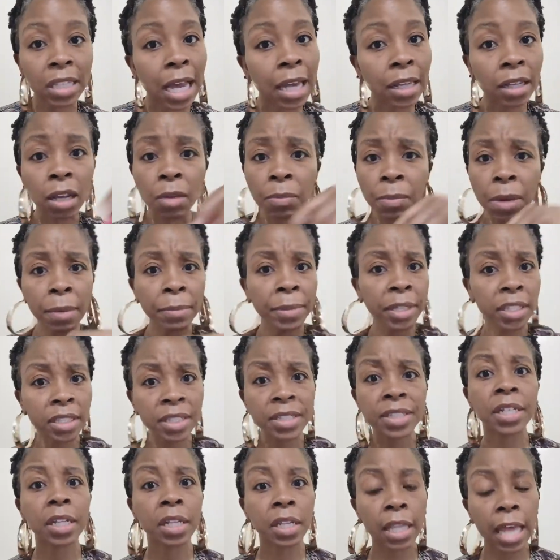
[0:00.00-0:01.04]
I love my mother
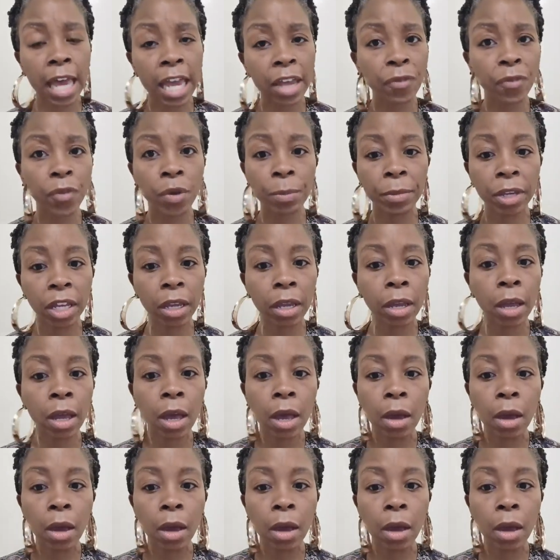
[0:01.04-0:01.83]
to the life of me,